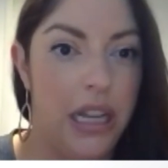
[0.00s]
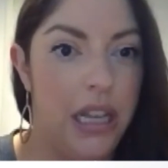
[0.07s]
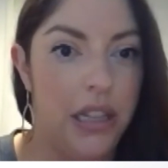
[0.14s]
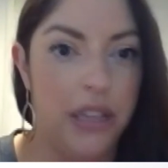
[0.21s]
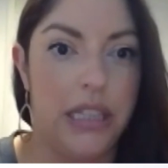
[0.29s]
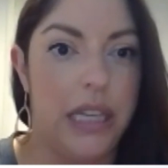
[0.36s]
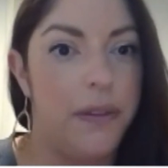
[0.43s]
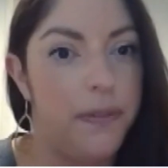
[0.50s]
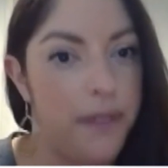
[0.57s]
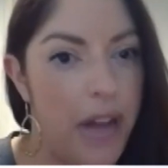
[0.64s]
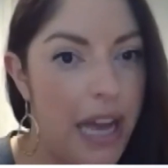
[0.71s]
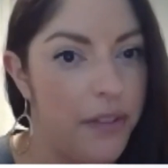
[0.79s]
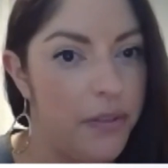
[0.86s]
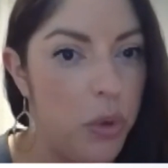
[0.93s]
there's like
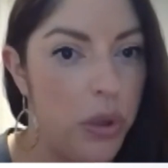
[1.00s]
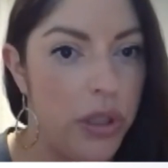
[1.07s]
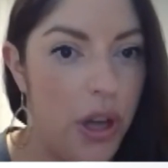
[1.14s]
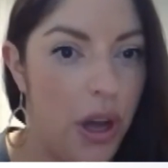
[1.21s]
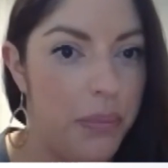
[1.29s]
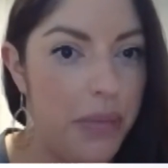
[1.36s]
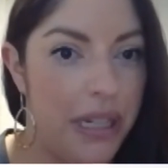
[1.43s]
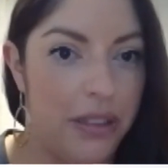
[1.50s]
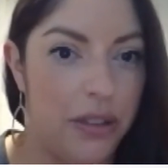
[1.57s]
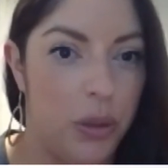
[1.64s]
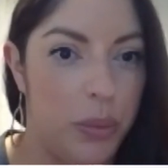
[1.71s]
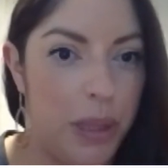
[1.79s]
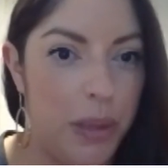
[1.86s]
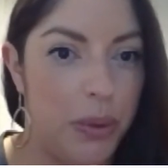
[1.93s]
five more non medical
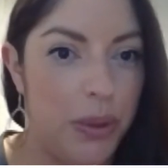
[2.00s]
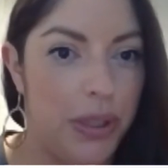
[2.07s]
people